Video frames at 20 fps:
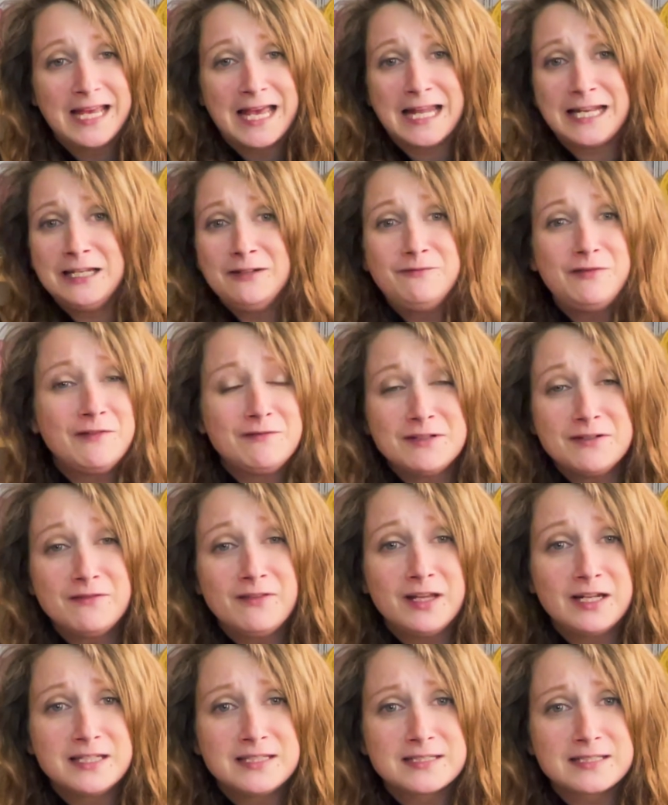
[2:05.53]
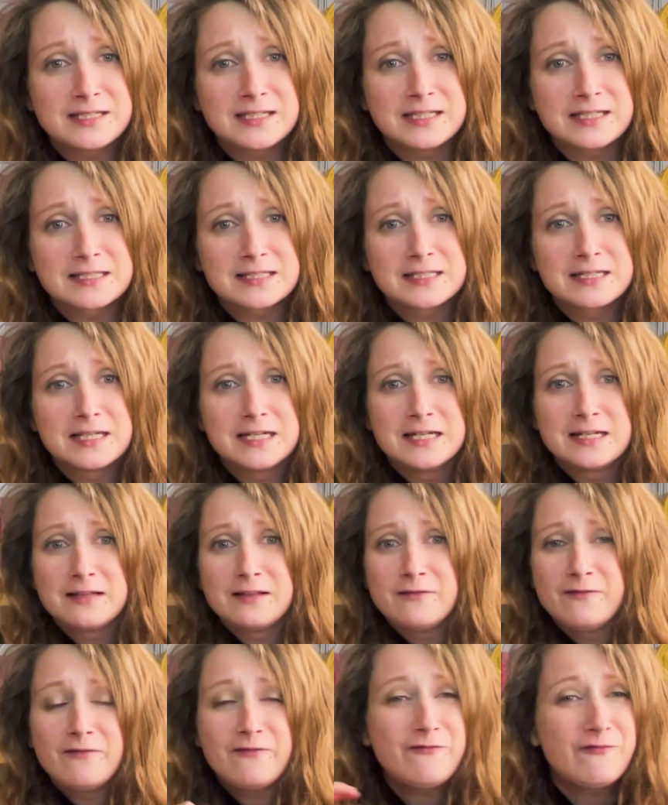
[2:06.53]
And in 1536,
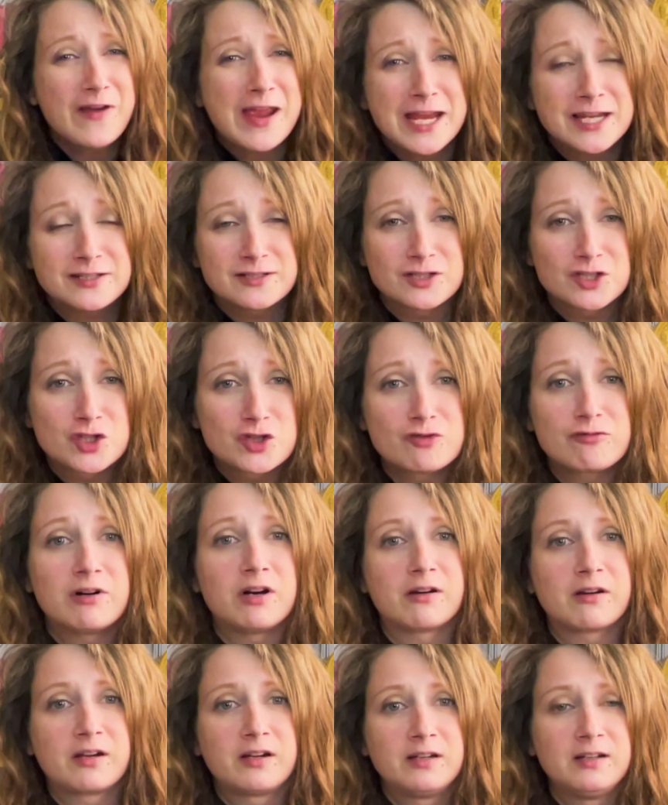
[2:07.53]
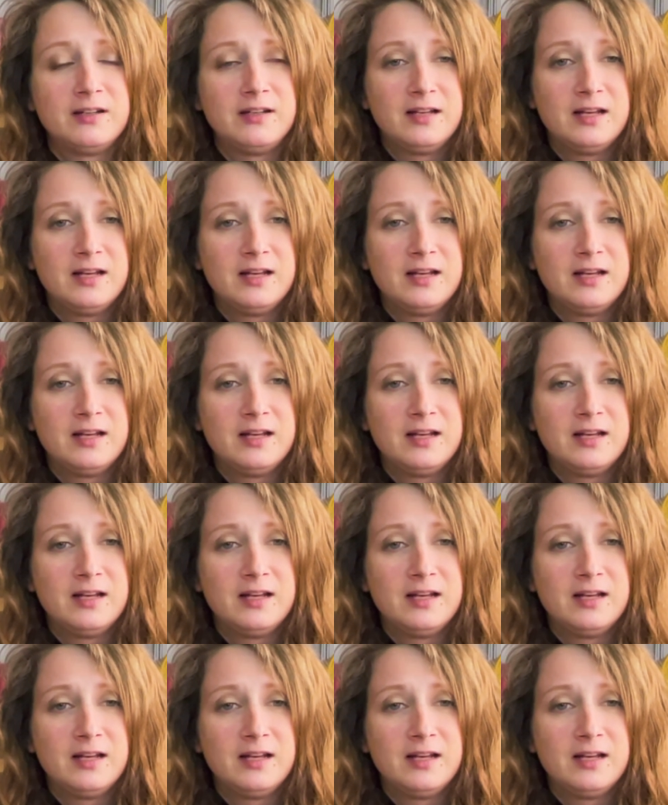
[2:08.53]
fate struck,